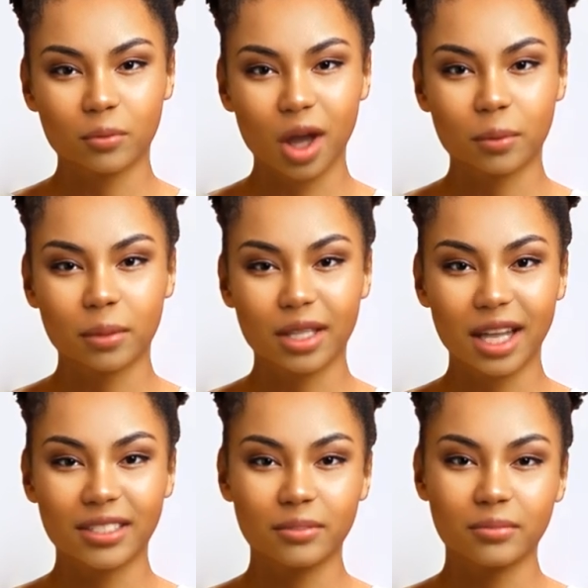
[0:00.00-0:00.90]
Rugby
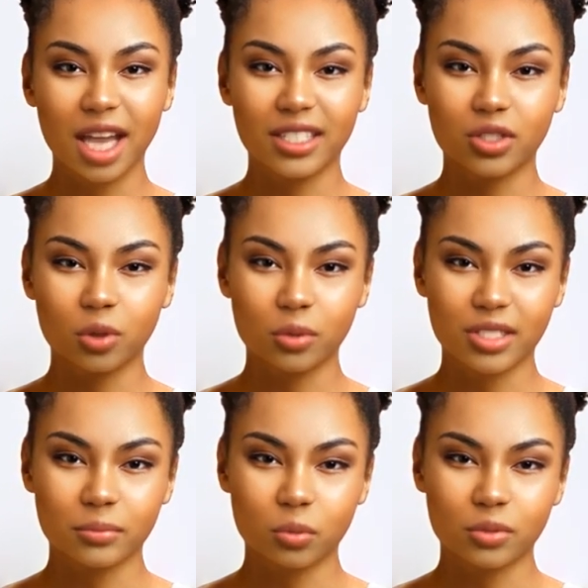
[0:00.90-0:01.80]
is a
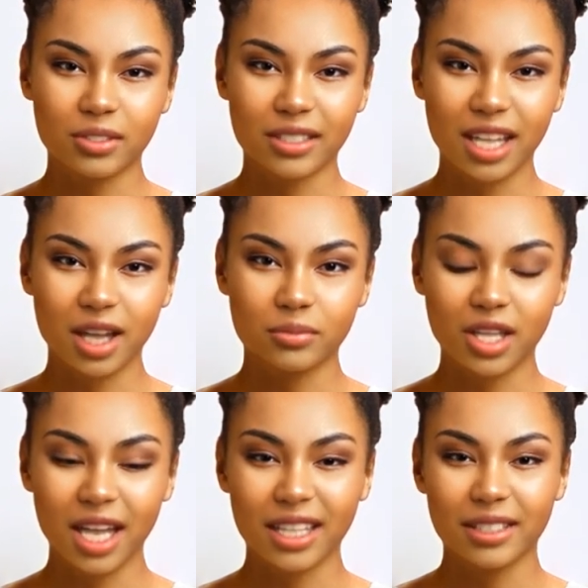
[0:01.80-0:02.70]
fast-growing sport in
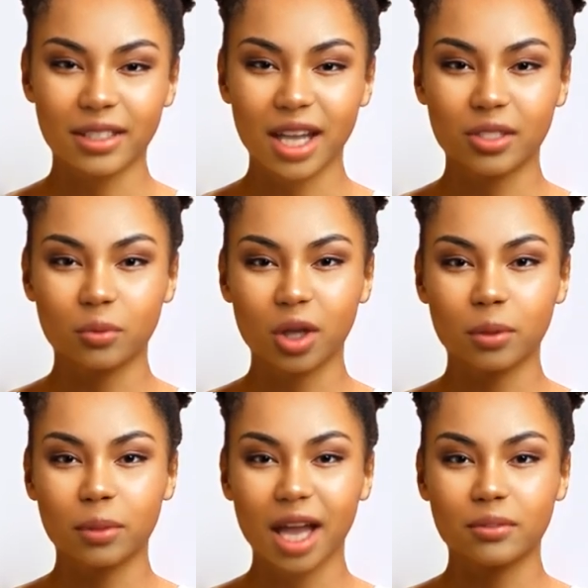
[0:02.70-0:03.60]
Africa, and the
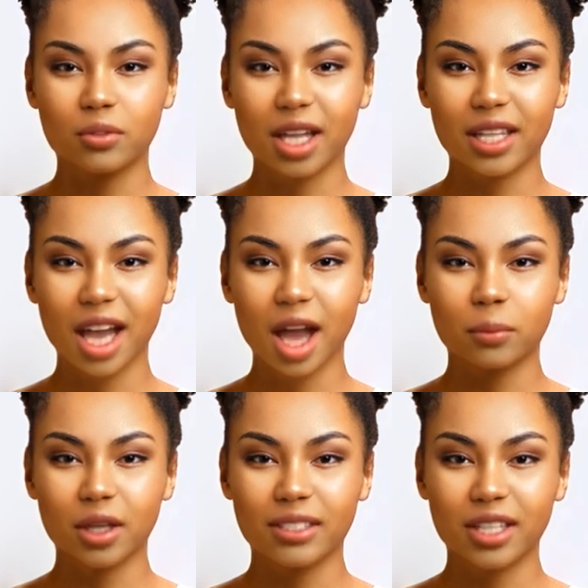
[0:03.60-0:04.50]
Rugby Africa
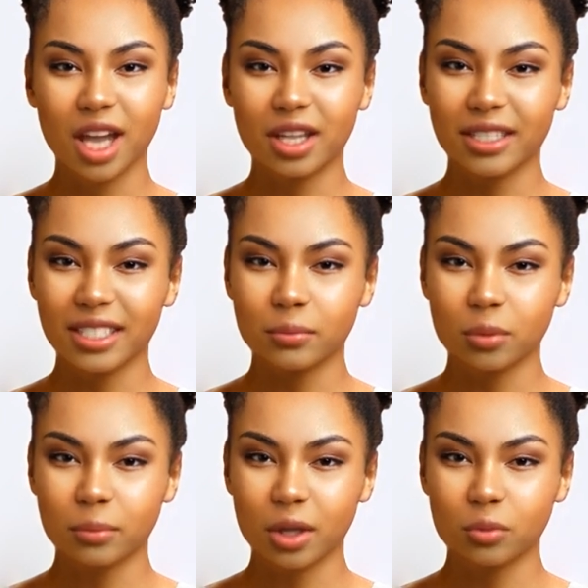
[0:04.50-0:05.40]
Cup is the continent's
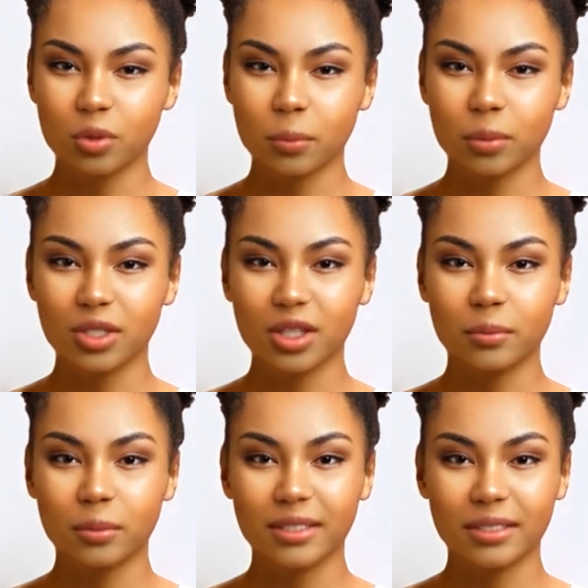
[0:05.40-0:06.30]
premier rugby
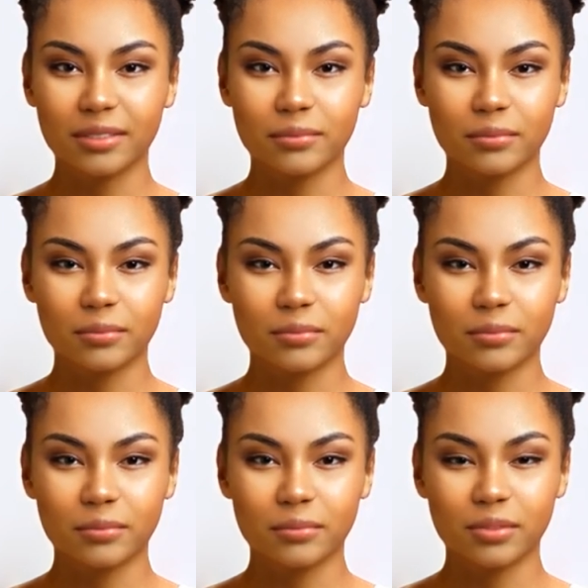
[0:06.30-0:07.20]
tournament.
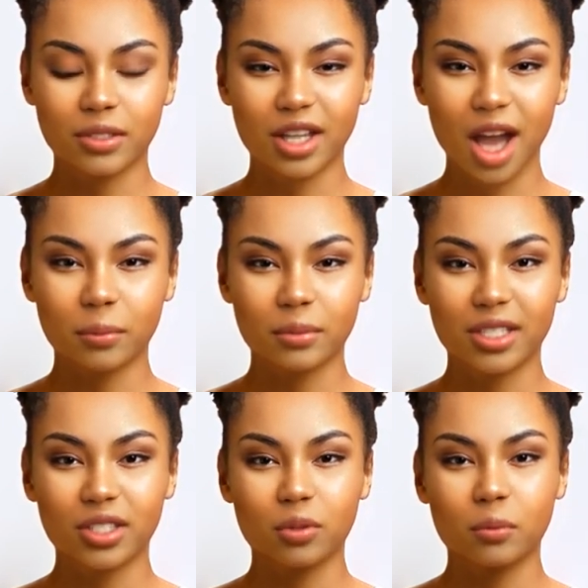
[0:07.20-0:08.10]
The
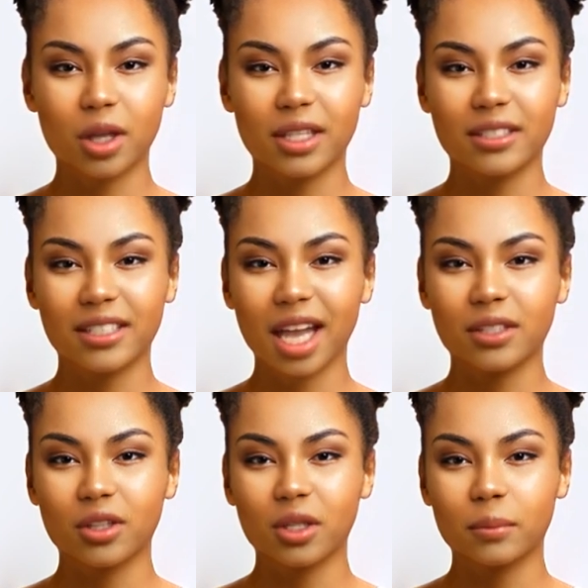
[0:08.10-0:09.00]
competition brings
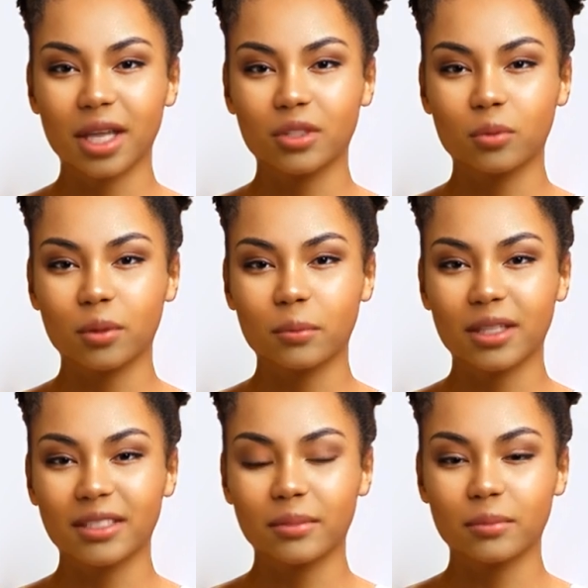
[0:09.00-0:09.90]
together the best
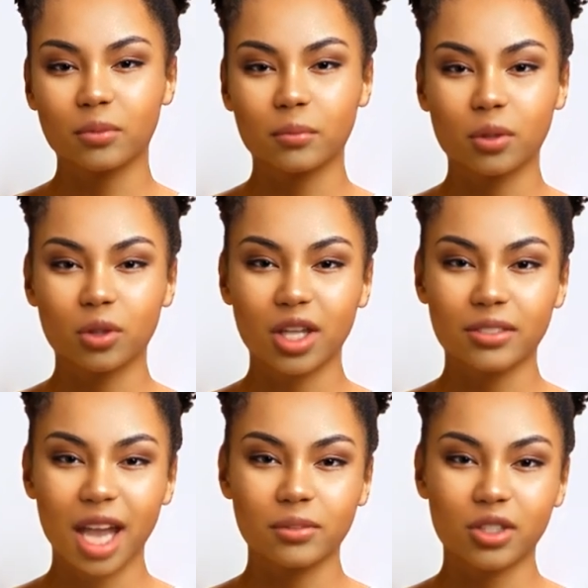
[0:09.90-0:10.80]
rugby teams from
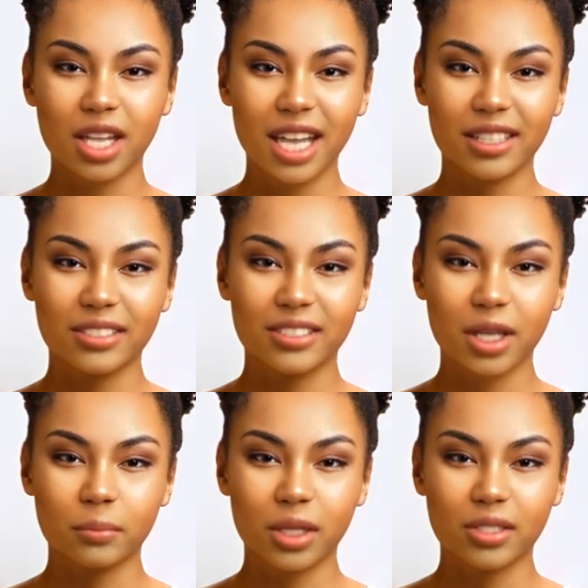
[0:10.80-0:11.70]
across Africa to
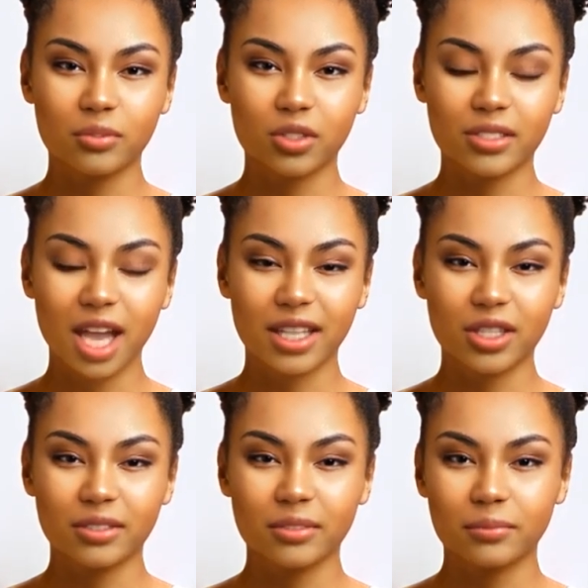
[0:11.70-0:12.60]
compete for the
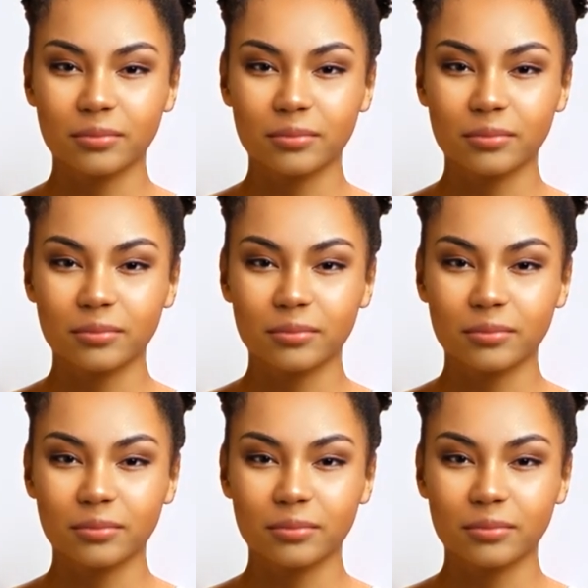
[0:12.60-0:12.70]
title.